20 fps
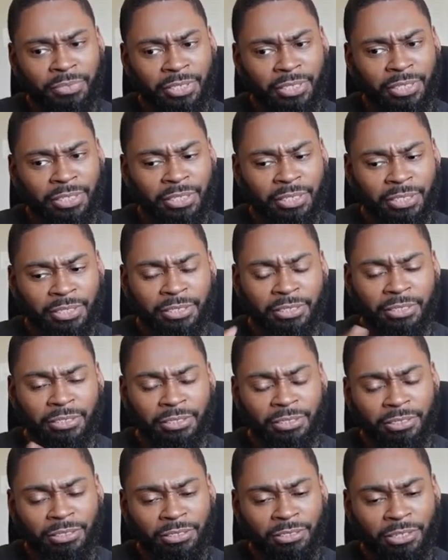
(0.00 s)
Uh,
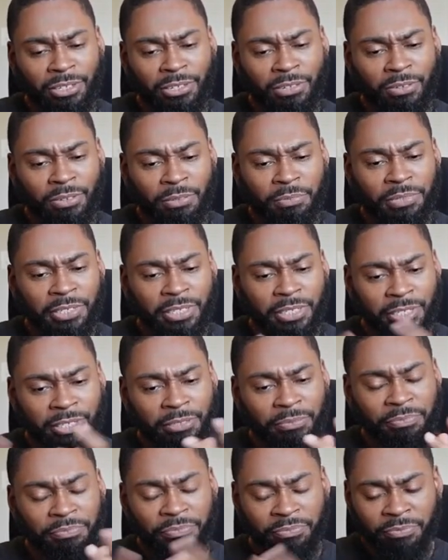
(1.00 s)
you know, I
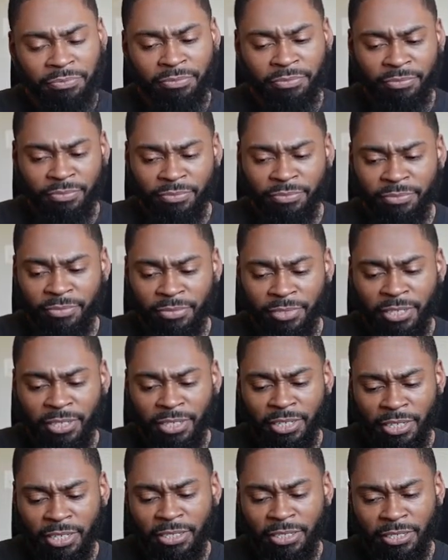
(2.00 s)
mean,
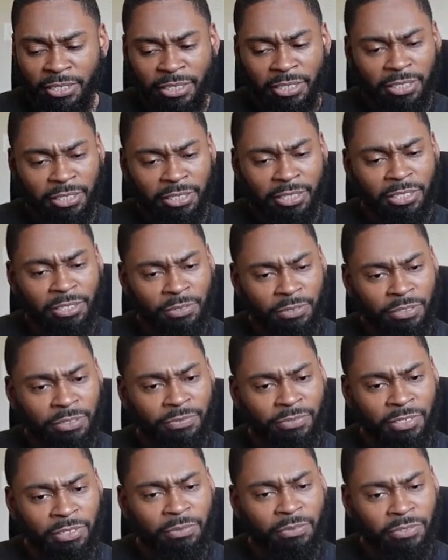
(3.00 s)
it's, it's, it,
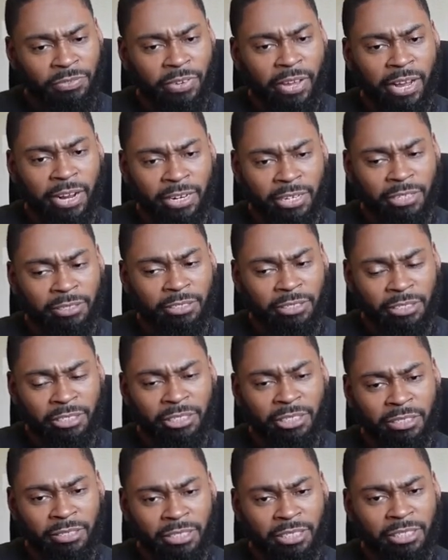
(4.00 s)
was, it was fire. It
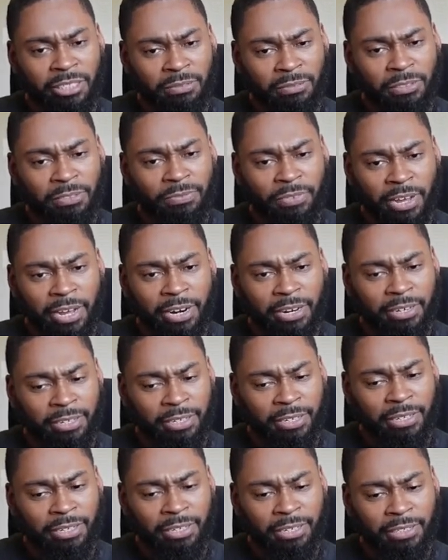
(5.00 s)
was, this, was fire.
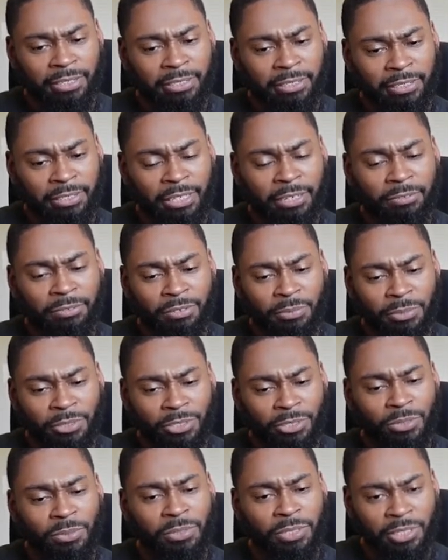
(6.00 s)
Uh, uh definitely
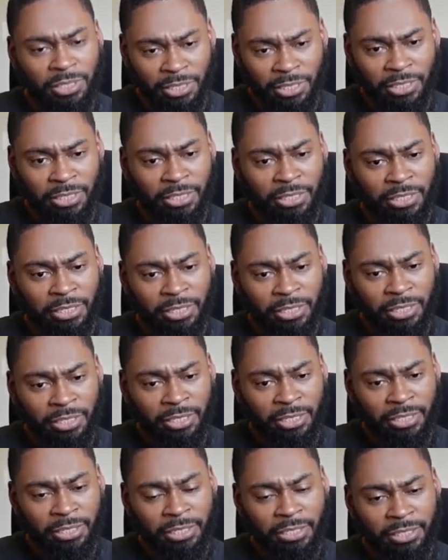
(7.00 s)
tuning in
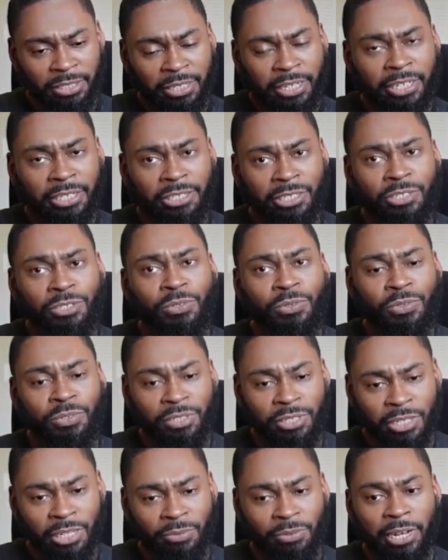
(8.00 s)
next
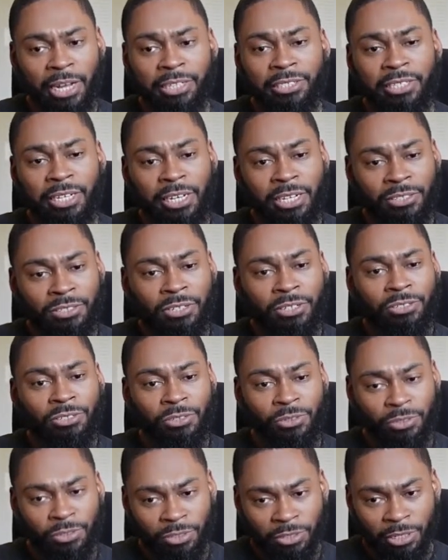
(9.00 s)
Tuesday. We got Chainsaw
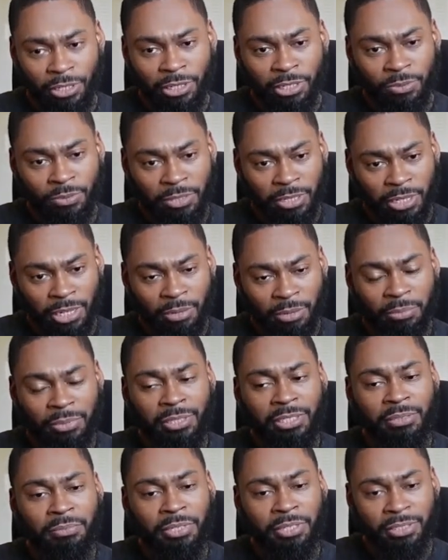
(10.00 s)
Tuesdays. We got
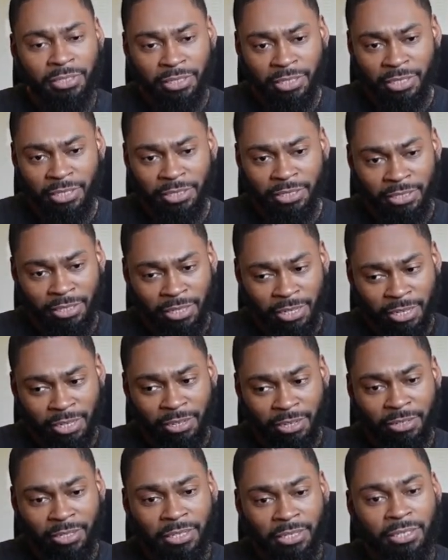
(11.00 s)
Bleach Mondays
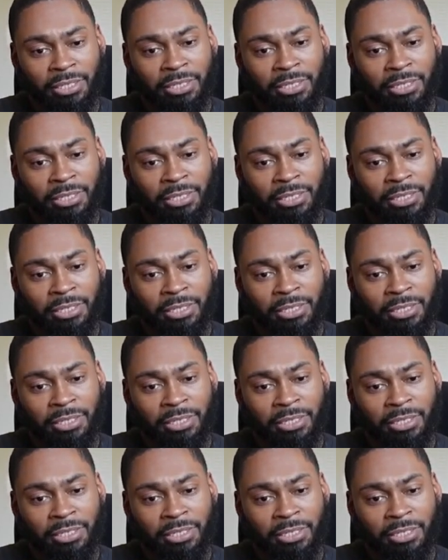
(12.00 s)
now.